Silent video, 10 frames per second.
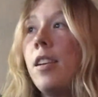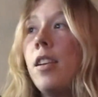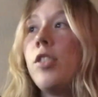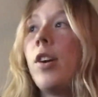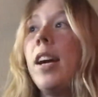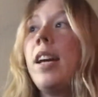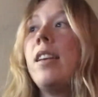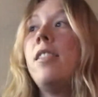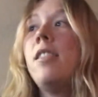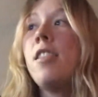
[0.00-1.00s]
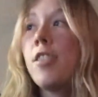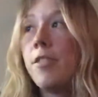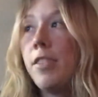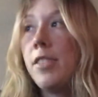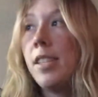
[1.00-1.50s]
Try again in another
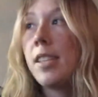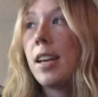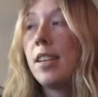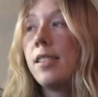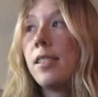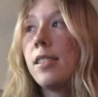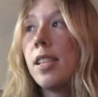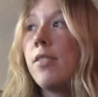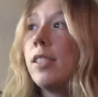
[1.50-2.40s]
15 seconds. If it's